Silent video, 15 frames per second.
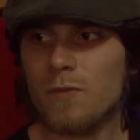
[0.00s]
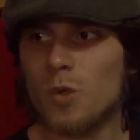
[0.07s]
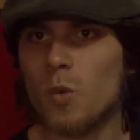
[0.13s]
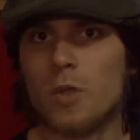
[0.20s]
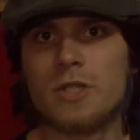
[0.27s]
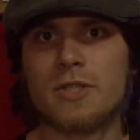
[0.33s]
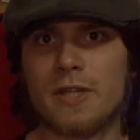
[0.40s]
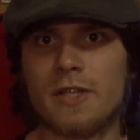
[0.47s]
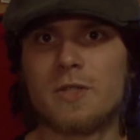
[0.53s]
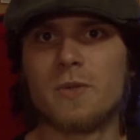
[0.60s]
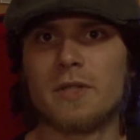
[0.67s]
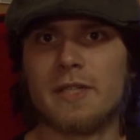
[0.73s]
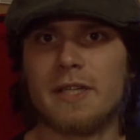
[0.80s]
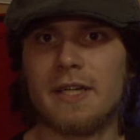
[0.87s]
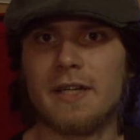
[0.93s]
We just think it's
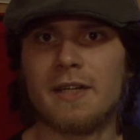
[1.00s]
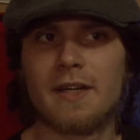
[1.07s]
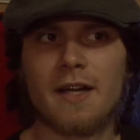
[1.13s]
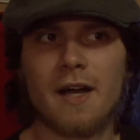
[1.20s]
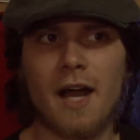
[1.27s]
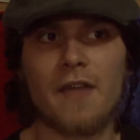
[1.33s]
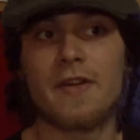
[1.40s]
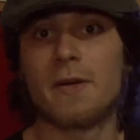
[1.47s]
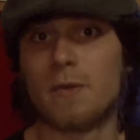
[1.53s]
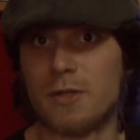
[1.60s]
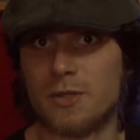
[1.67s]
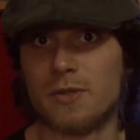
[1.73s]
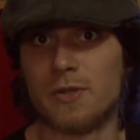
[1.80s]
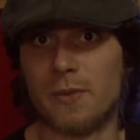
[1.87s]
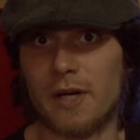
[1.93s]
really neat. I think it
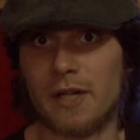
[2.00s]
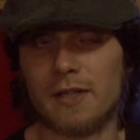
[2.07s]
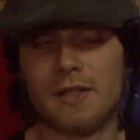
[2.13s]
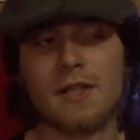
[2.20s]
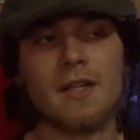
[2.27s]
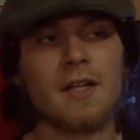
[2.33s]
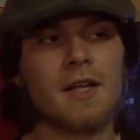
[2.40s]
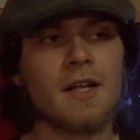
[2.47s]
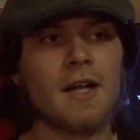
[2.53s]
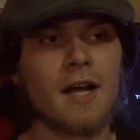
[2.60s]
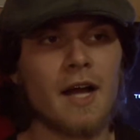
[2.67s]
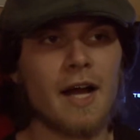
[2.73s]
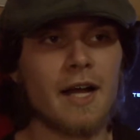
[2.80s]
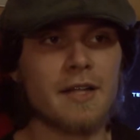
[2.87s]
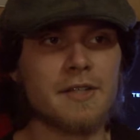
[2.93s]
works really well,
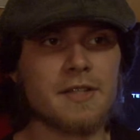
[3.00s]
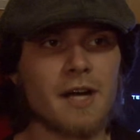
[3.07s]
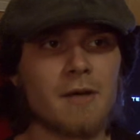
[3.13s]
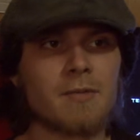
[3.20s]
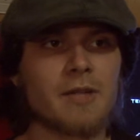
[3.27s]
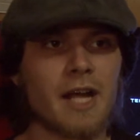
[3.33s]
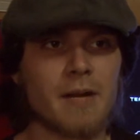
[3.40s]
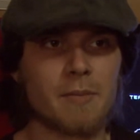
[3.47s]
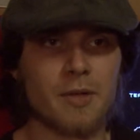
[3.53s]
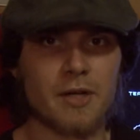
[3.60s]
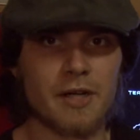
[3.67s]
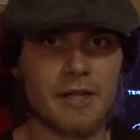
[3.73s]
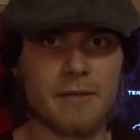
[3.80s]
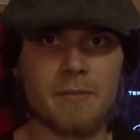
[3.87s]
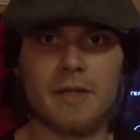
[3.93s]
and I'm glad I put
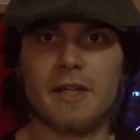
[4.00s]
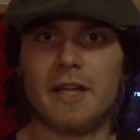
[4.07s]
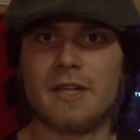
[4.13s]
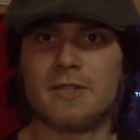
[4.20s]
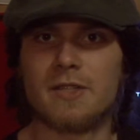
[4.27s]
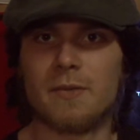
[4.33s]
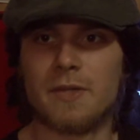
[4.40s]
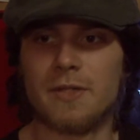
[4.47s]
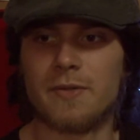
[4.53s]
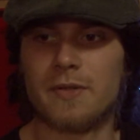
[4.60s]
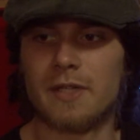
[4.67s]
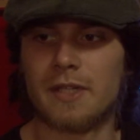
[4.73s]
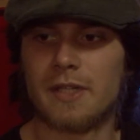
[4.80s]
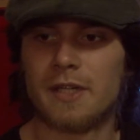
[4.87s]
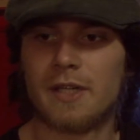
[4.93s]
it in, but let us know what you
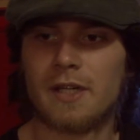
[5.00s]
think.